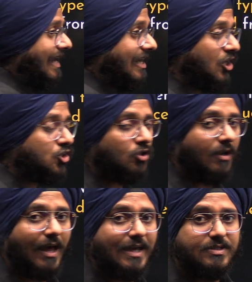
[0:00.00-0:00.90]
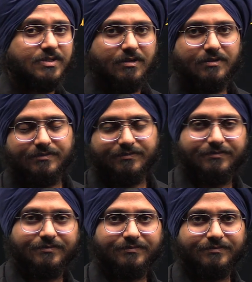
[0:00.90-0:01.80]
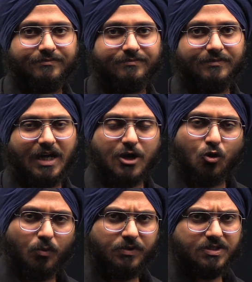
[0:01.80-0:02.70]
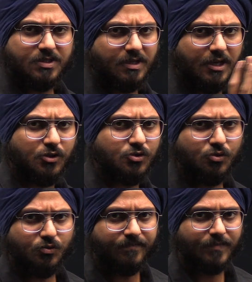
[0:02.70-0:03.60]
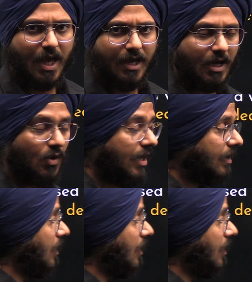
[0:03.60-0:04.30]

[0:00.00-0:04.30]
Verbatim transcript: initializer. I hope this is clear to you. Now here